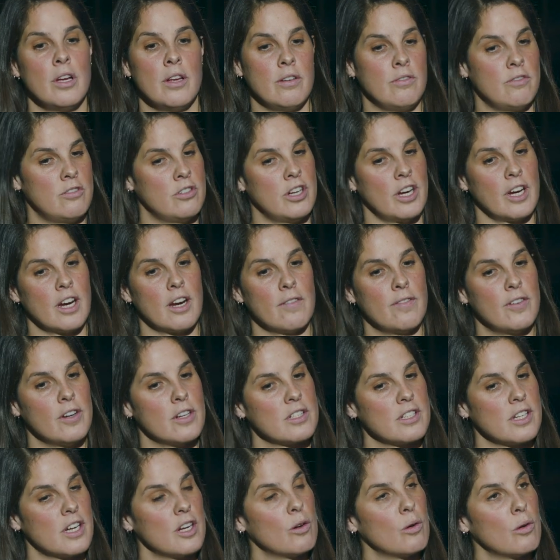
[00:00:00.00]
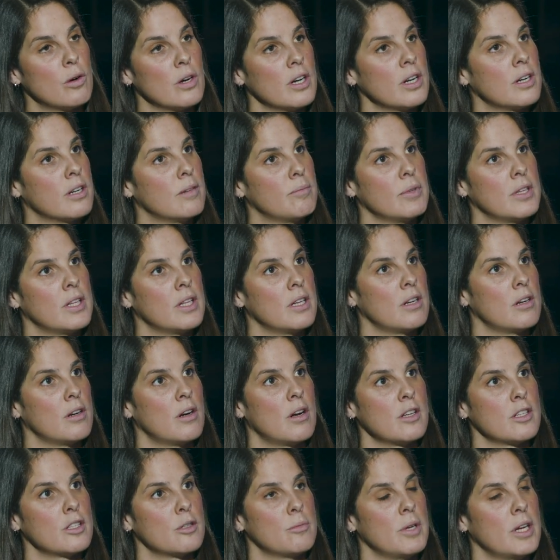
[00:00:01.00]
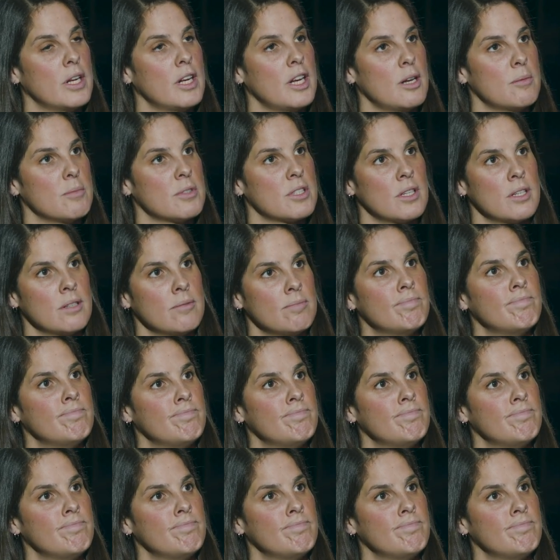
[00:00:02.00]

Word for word: Check out fierce.org, but then it'll also be on Amazon.